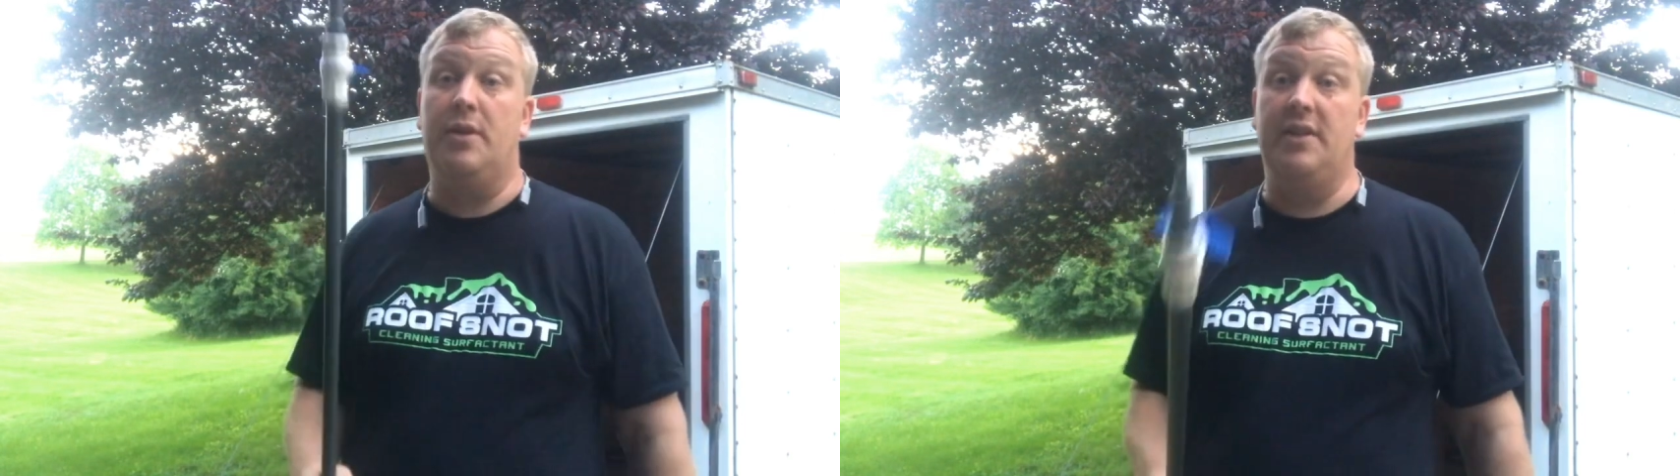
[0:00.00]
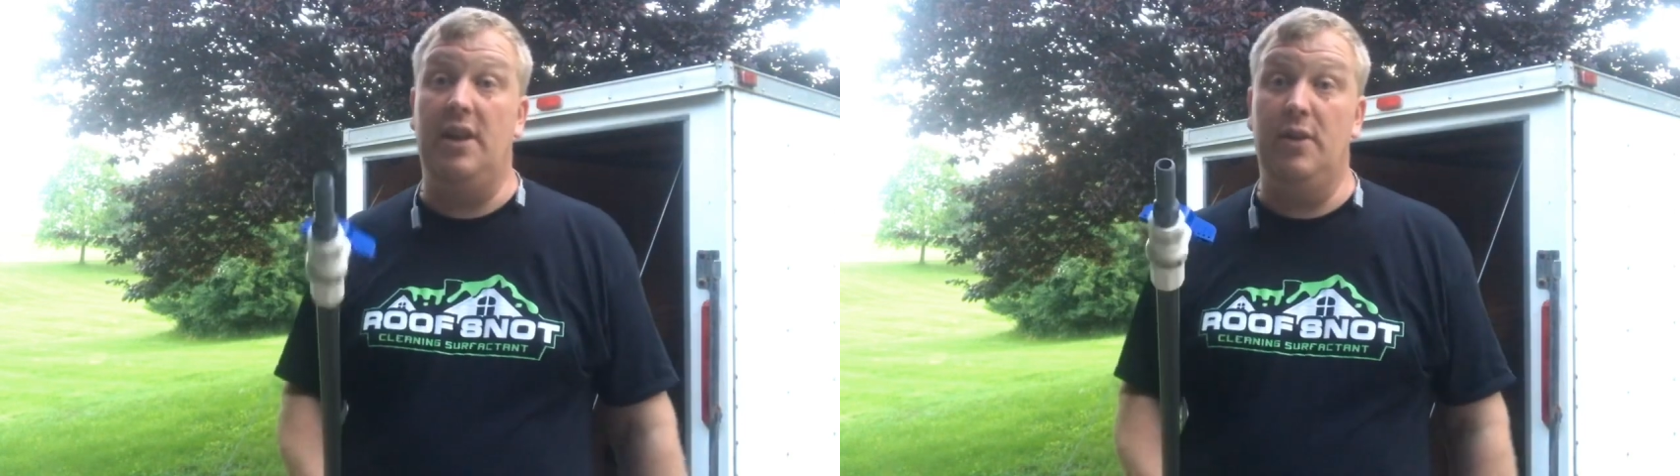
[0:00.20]

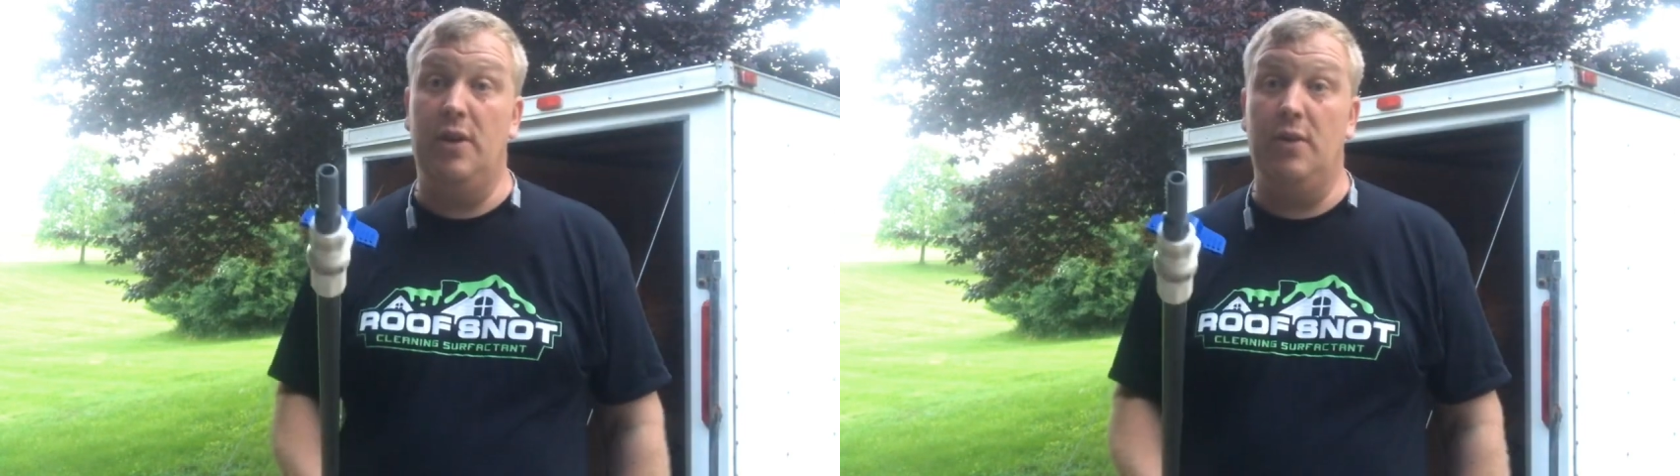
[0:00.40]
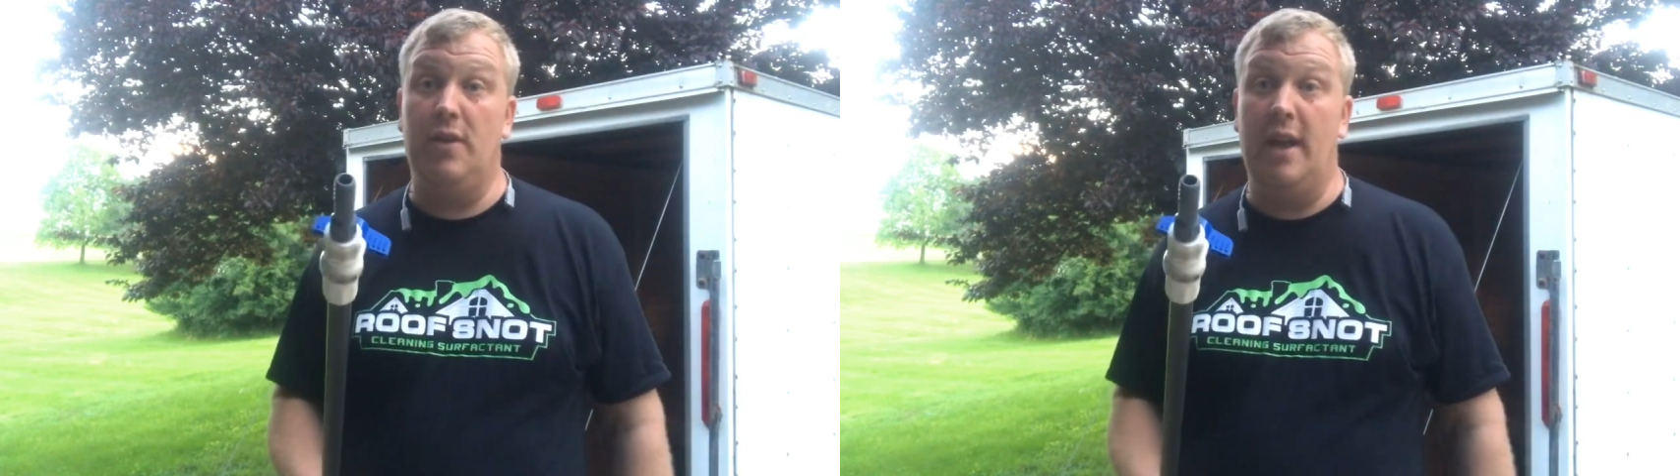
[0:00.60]
See you in
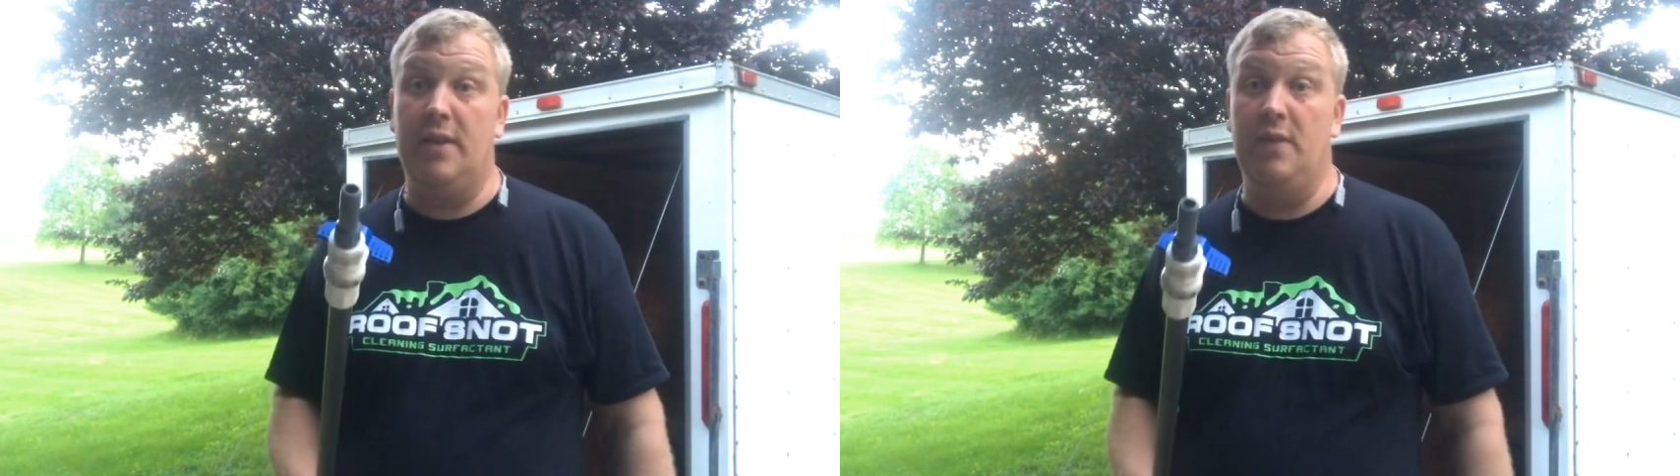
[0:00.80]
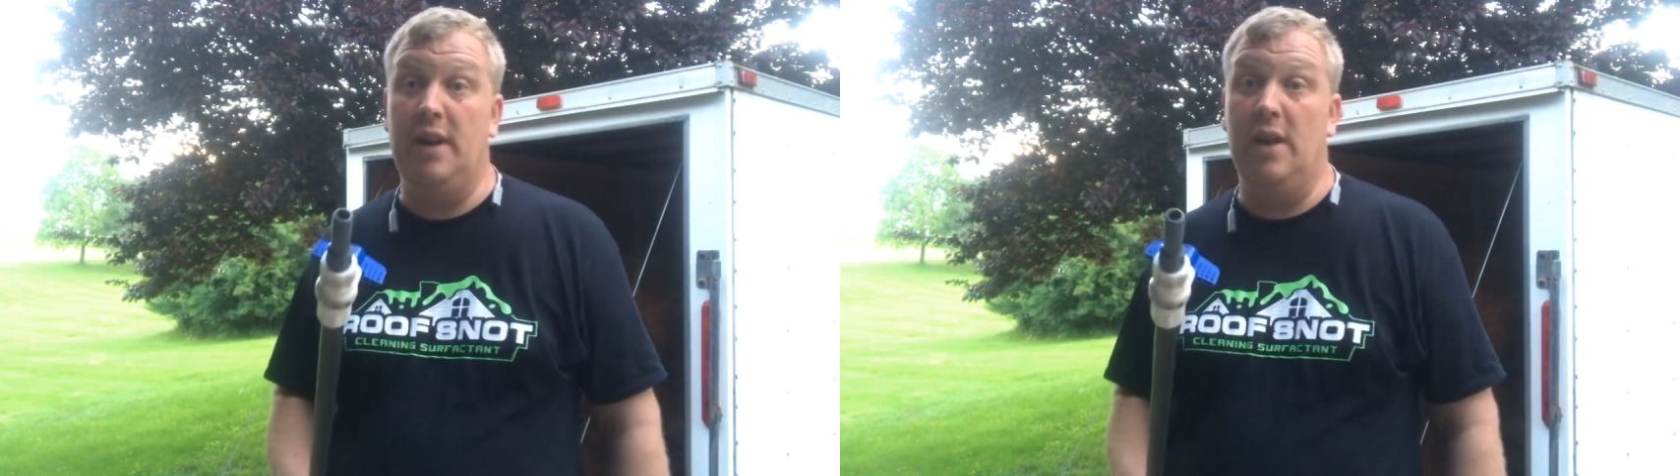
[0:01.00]
those
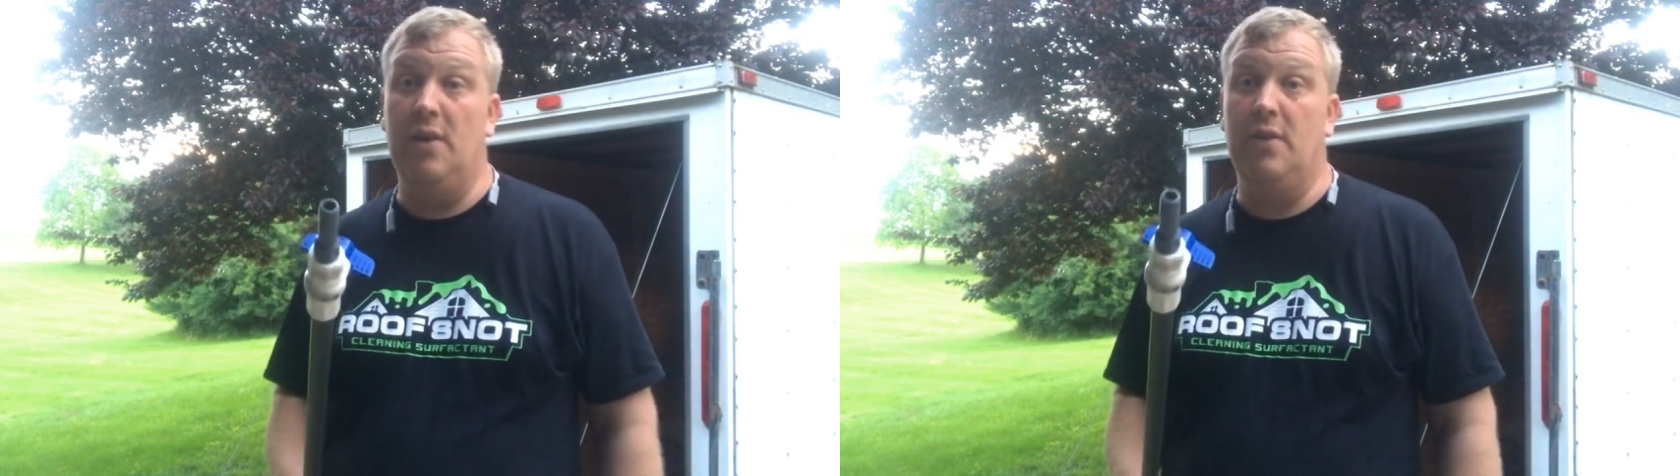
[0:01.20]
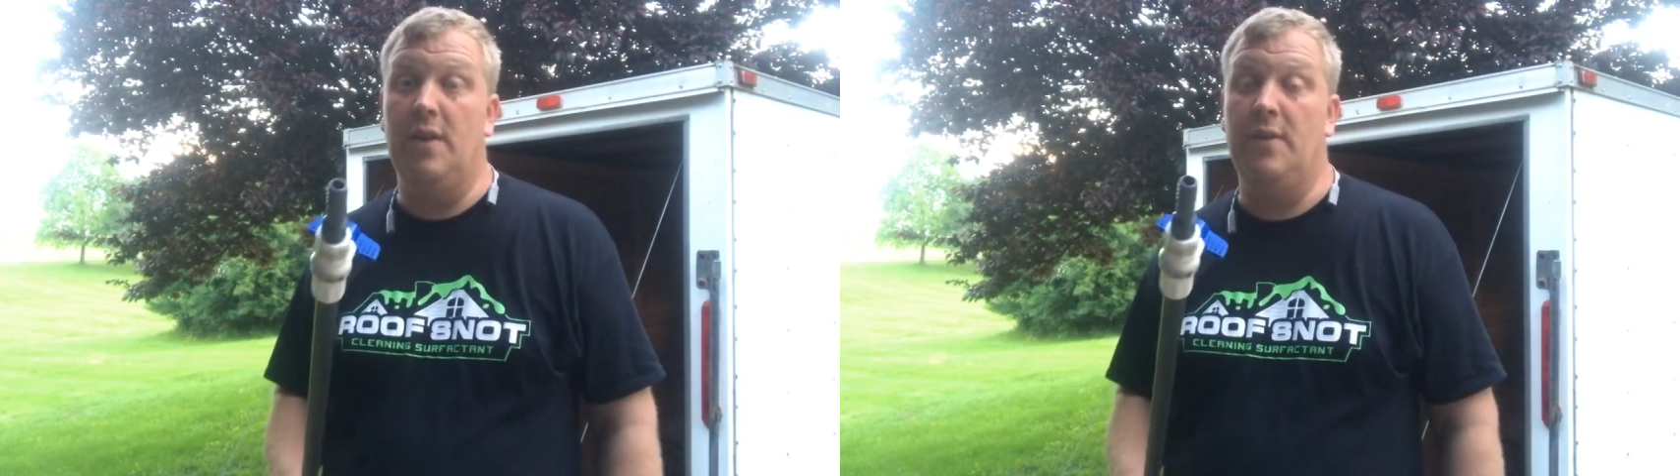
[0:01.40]
next
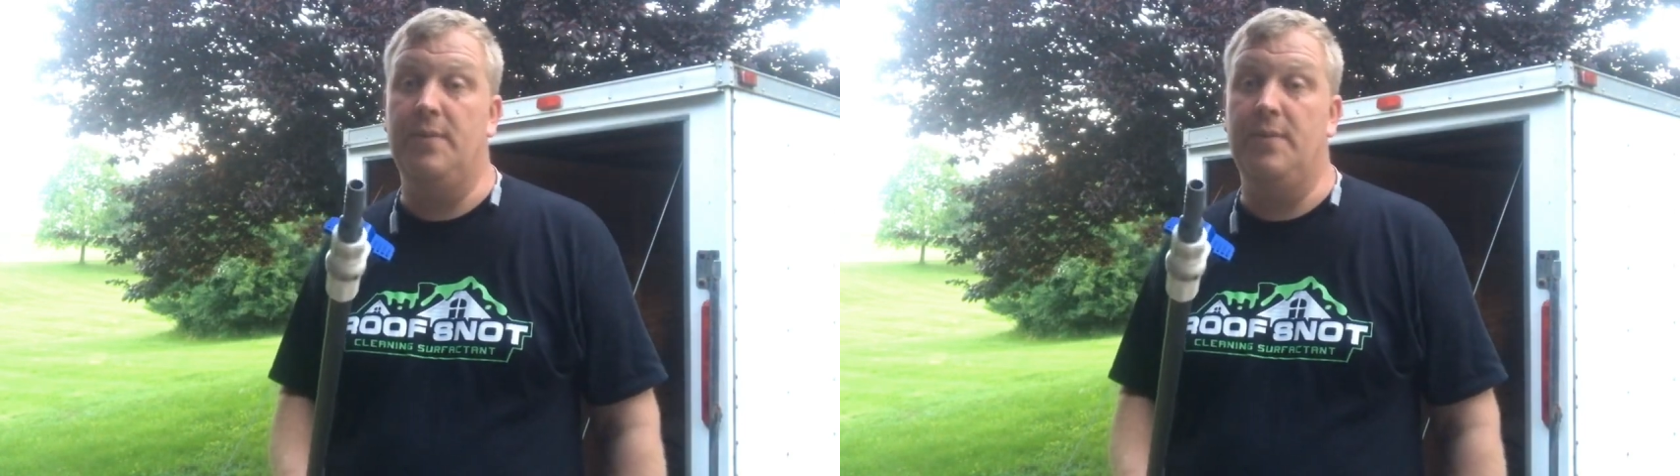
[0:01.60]
videos.